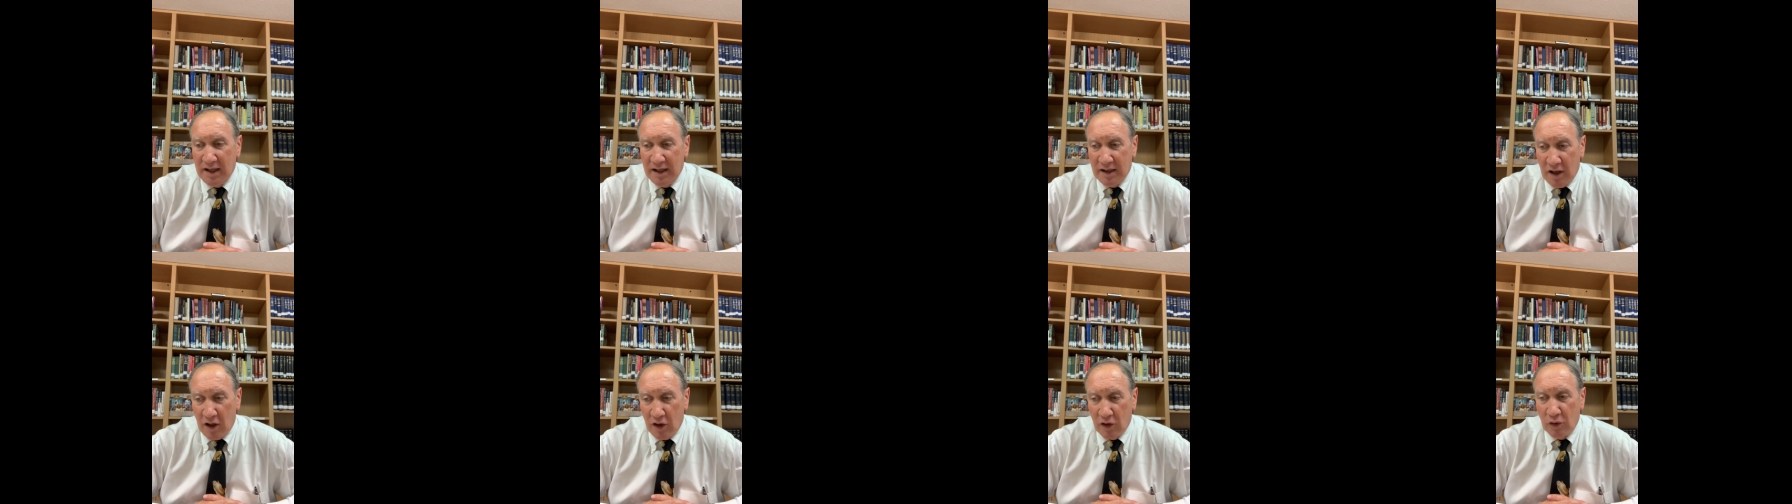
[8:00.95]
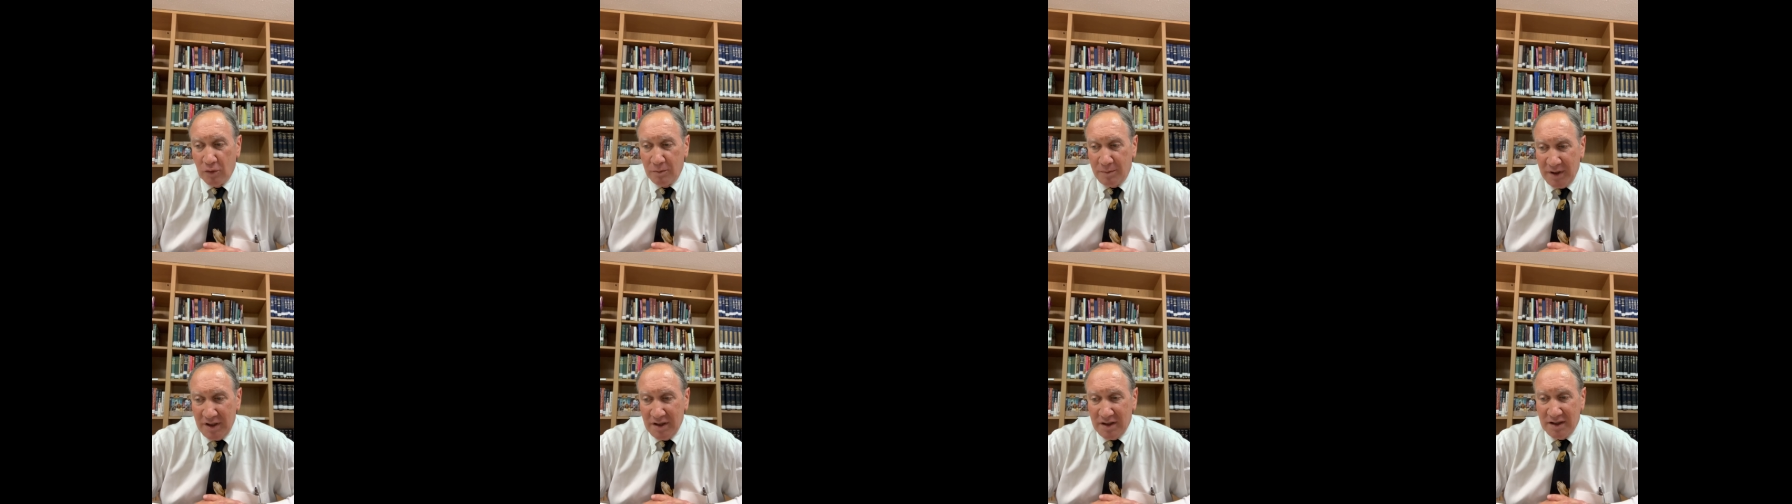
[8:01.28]
and our
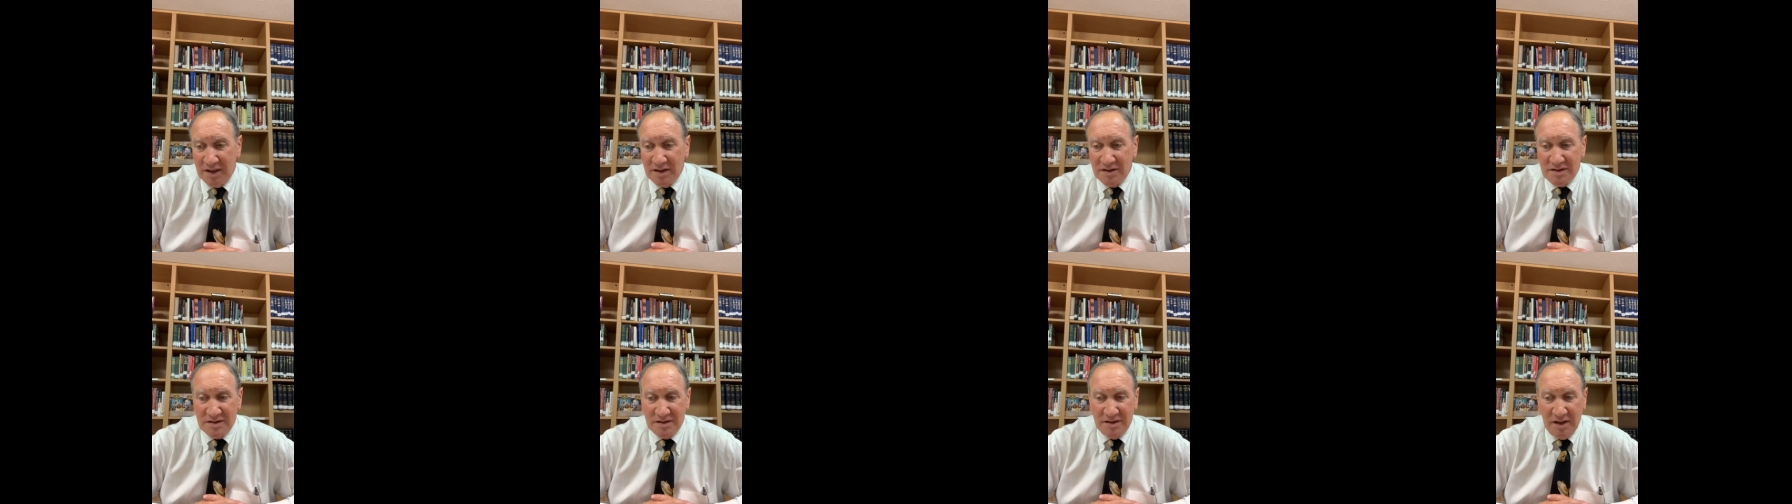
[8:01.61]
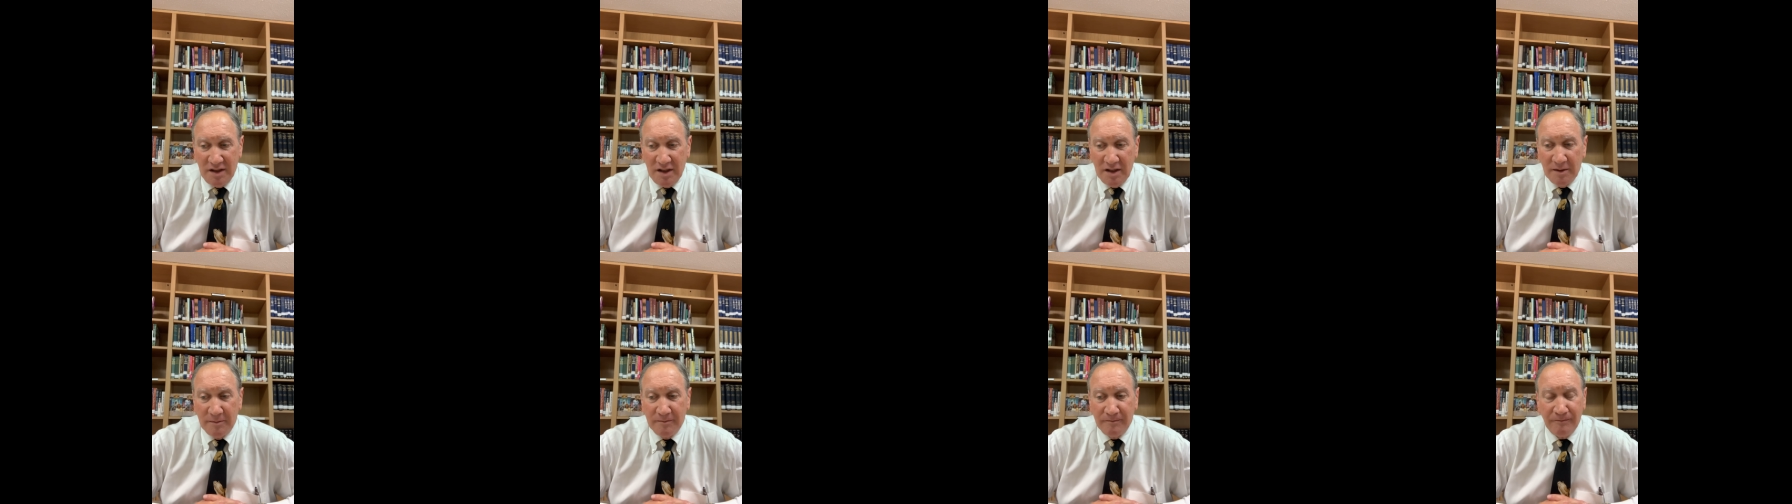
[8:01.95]
obedience to
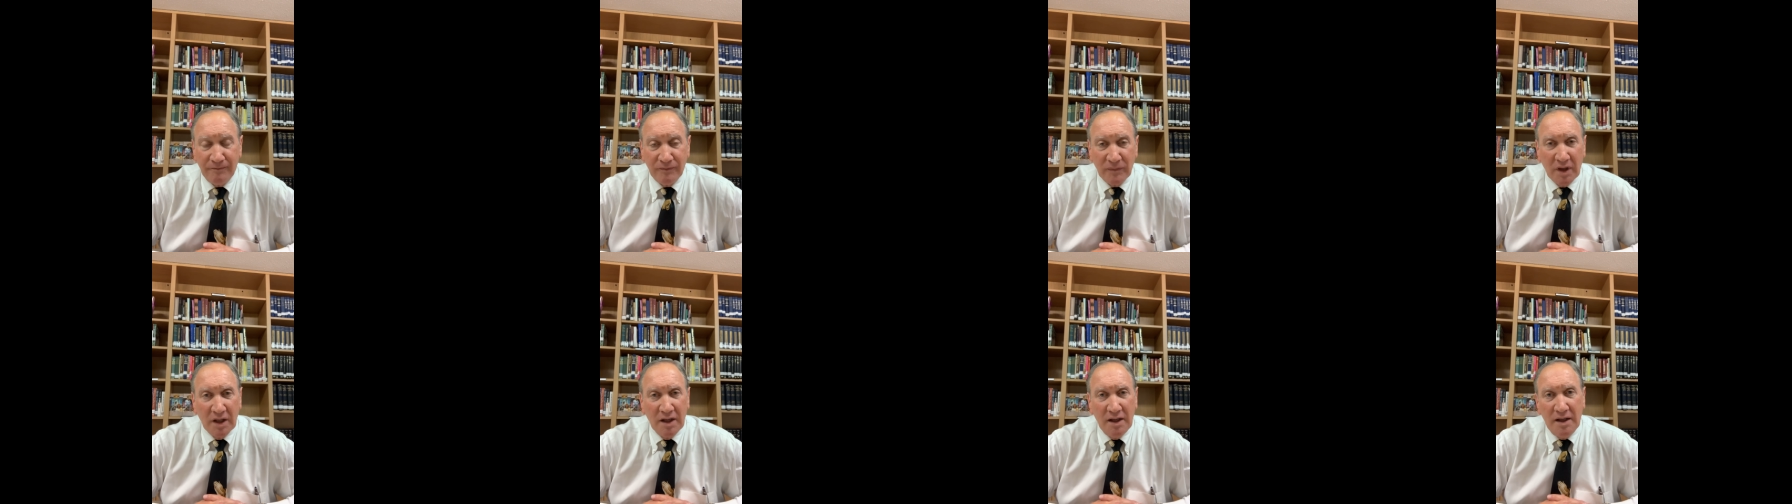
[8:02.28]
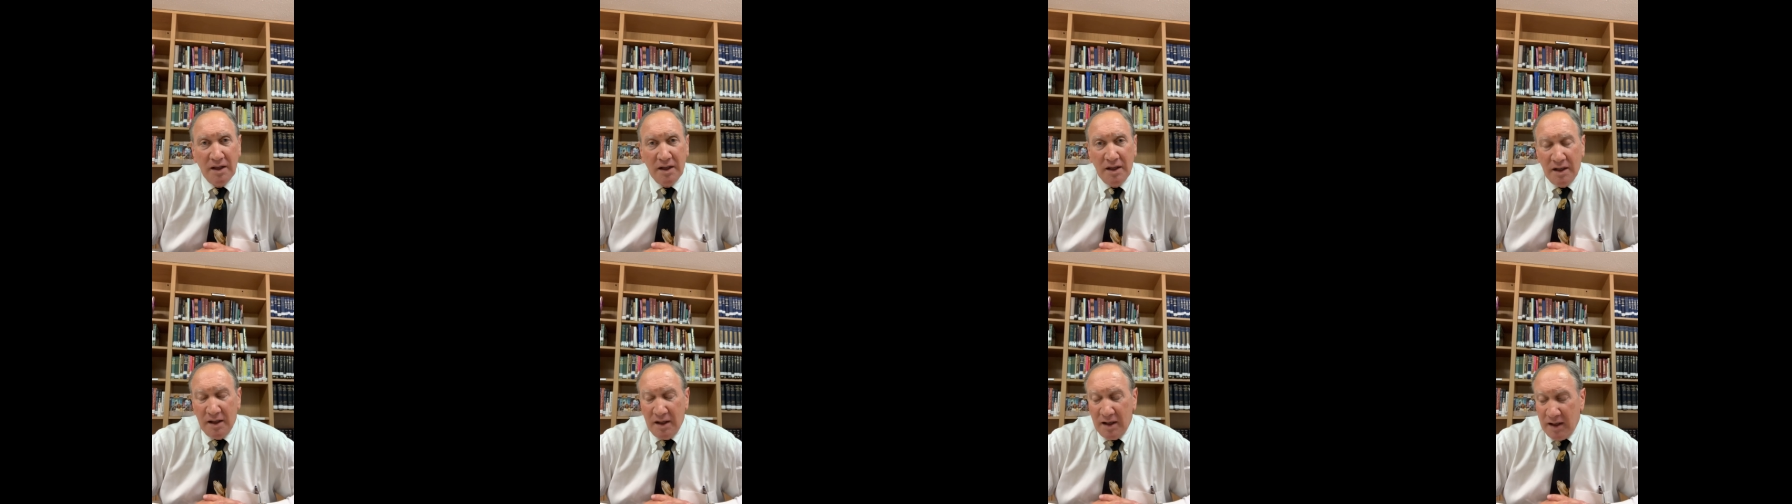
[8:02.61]
Him.
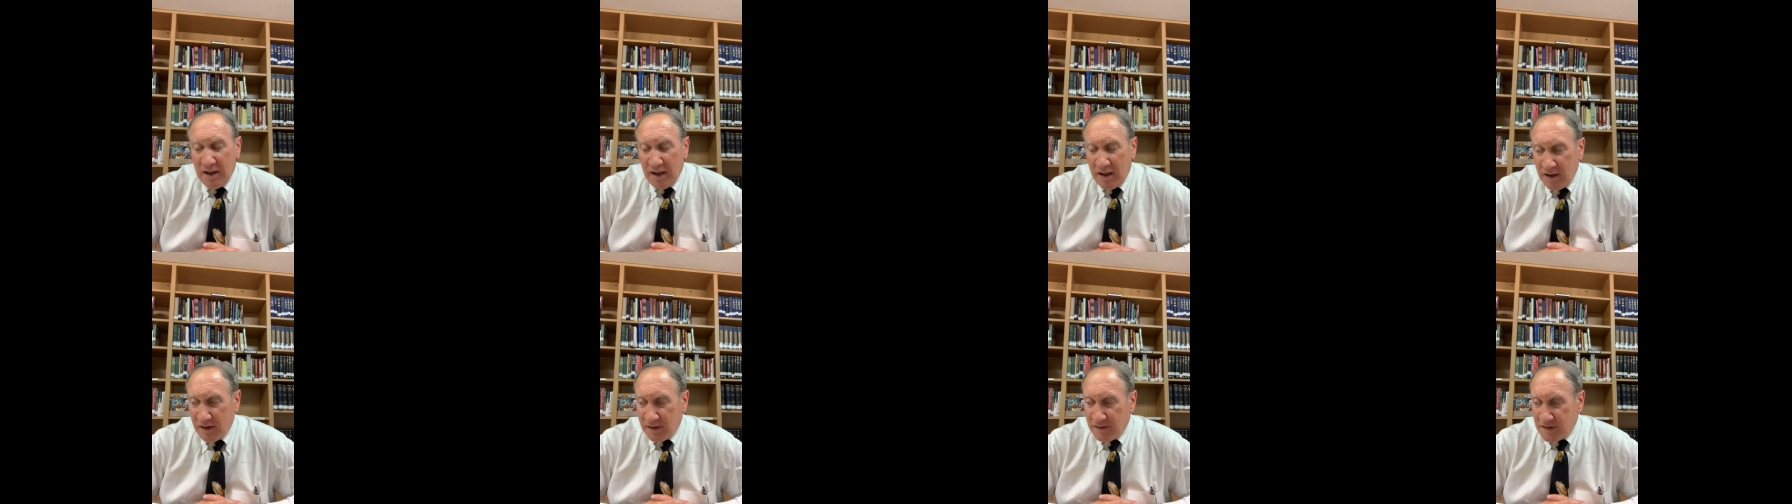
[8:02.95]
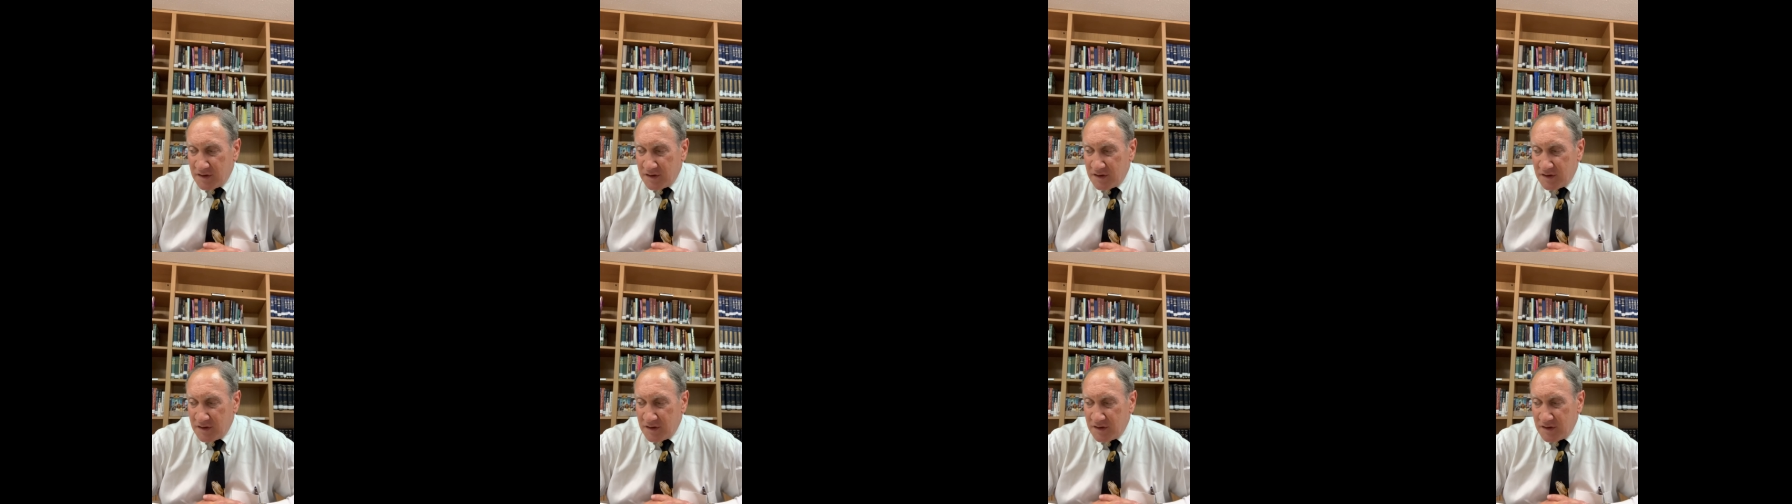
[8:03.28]
Here